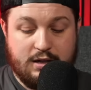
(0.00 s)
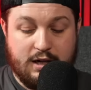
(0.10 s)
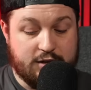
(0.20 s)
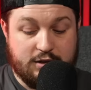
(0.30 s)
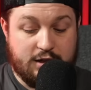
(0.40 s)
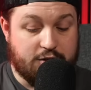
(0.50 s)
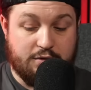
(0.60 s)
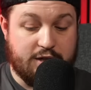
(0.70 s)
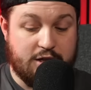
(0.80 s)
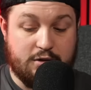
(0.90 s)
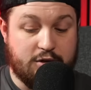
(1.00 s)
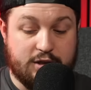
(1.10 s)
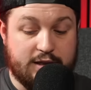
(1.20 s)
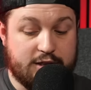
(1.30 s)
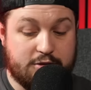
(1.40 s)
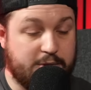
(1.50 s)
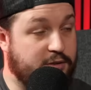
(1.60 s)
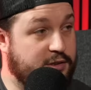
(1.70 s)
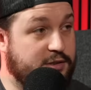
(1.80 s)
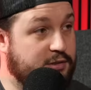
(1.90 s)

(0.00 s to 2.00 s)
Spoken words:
I don't think you look at this, to be honest.